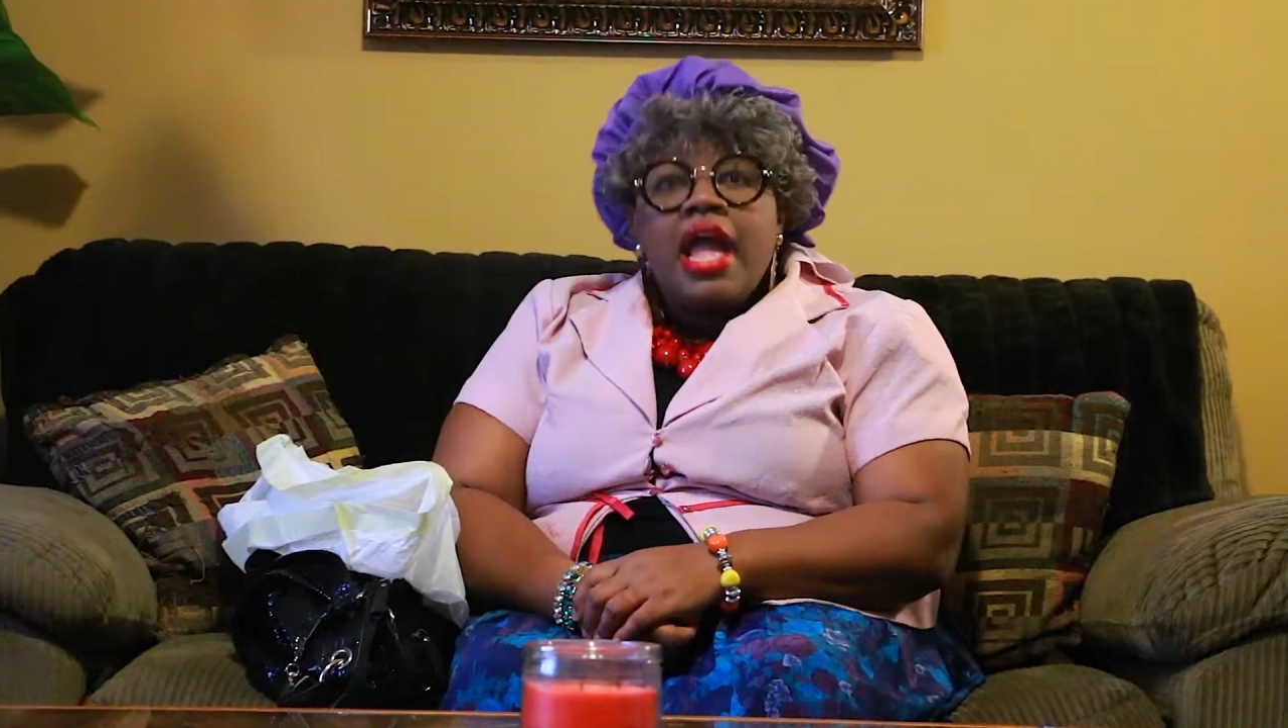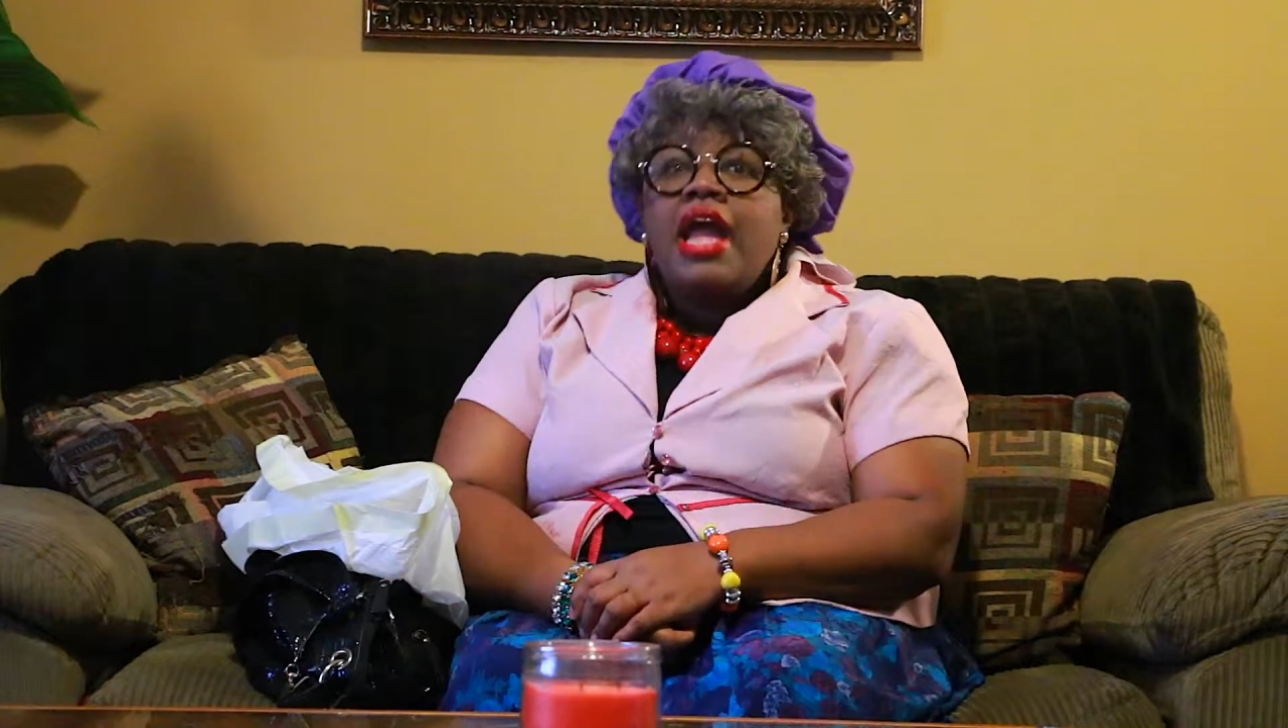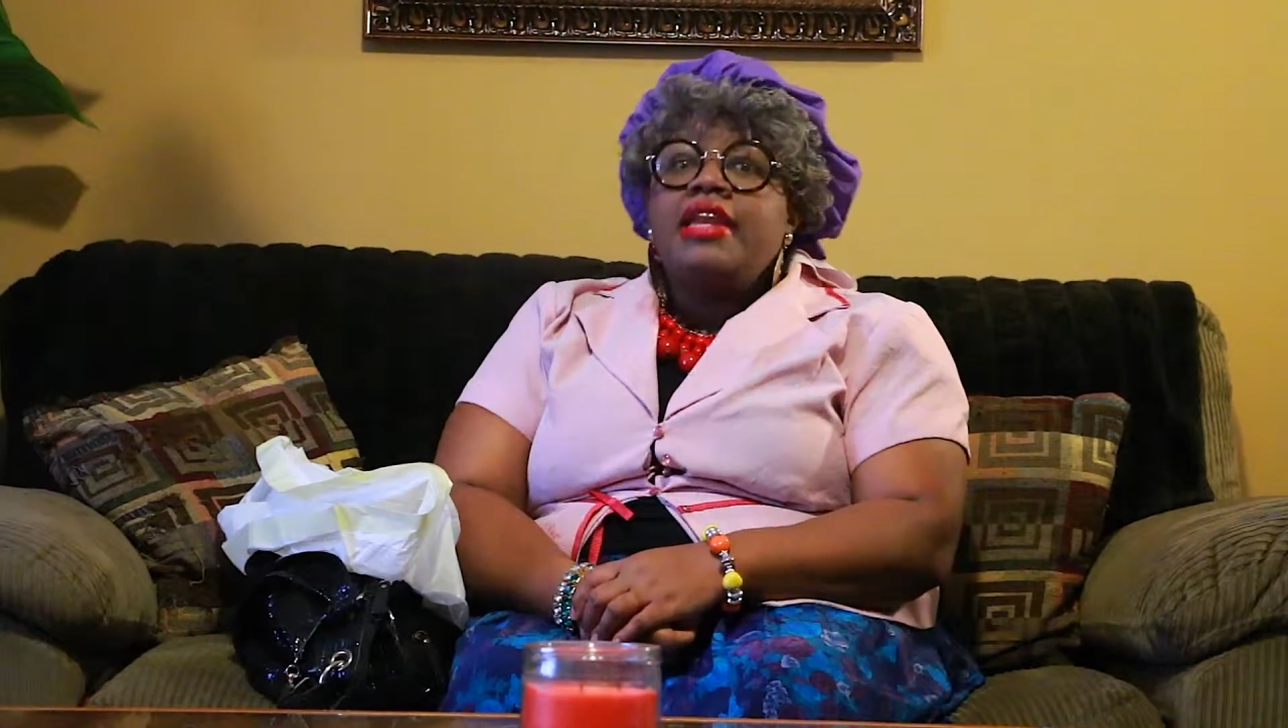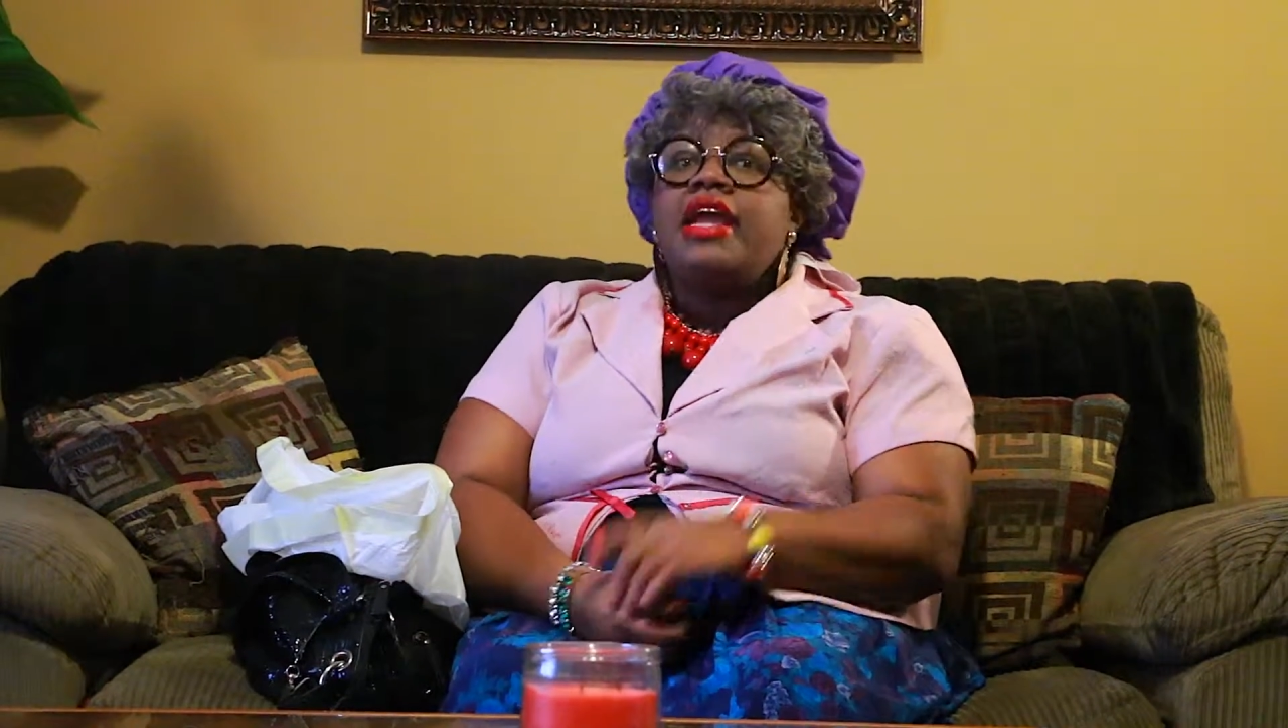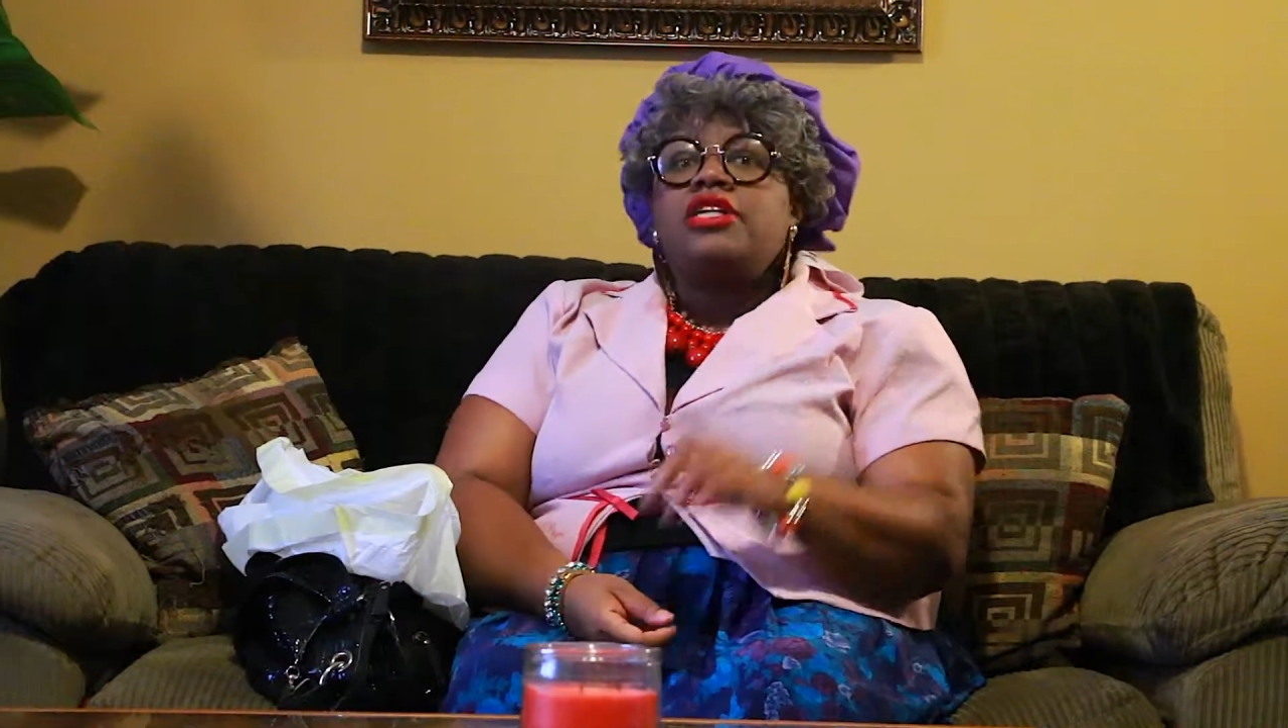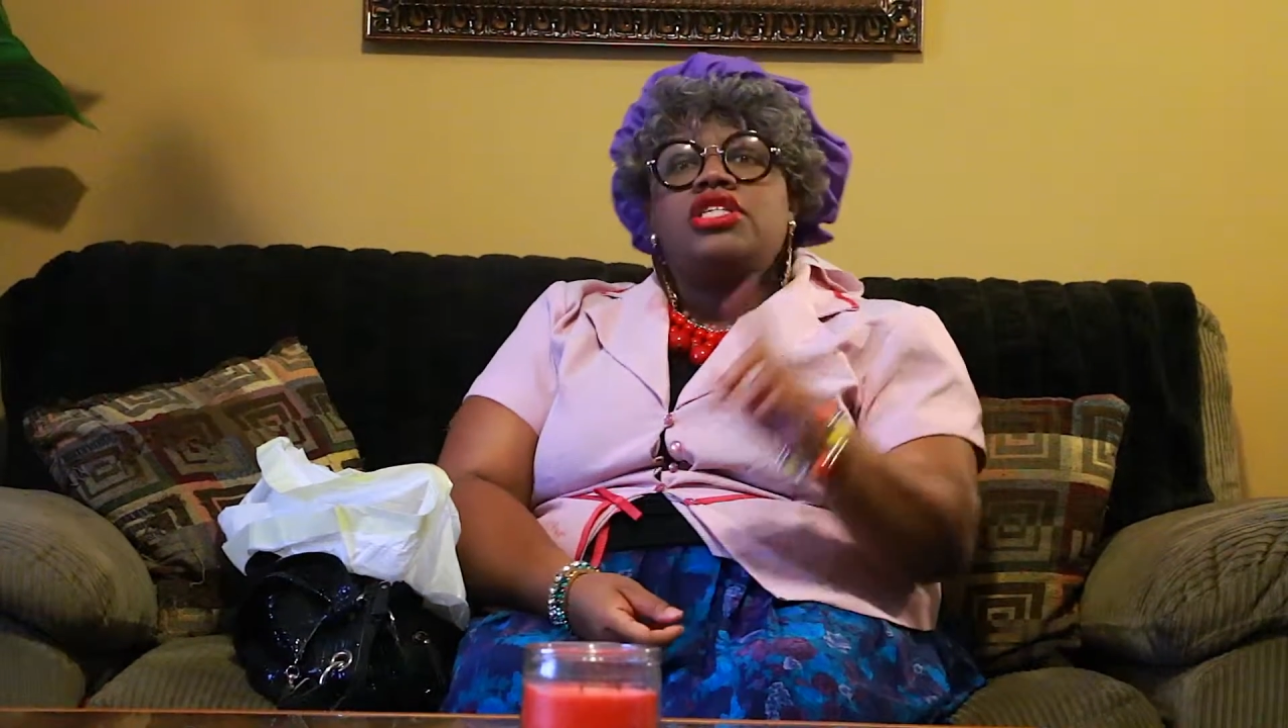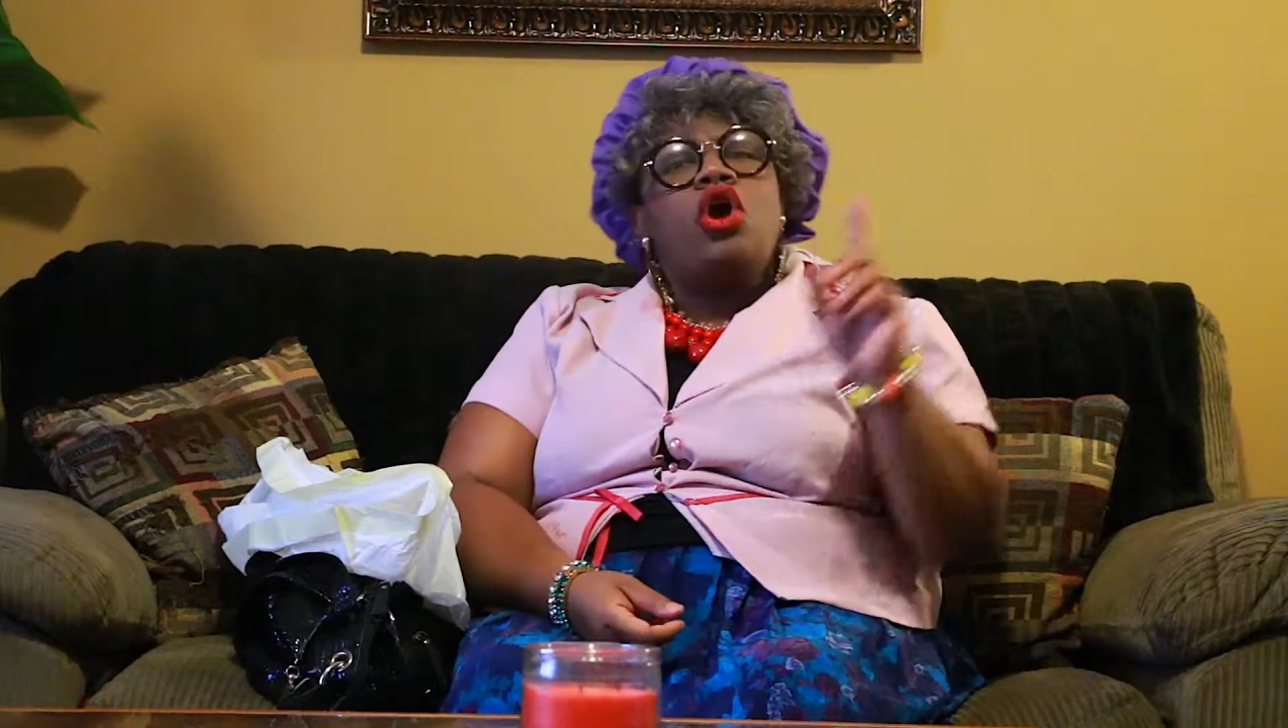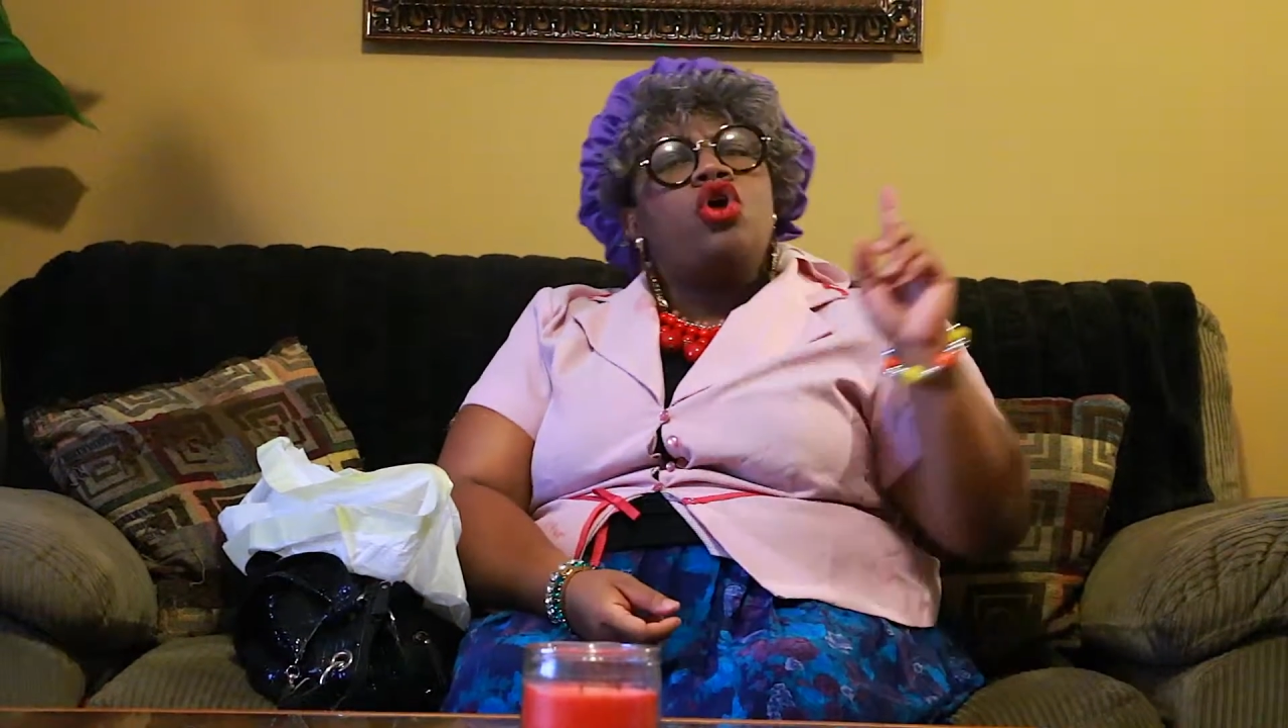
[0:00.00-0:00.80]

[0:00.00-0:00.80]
And they're going to say, oh,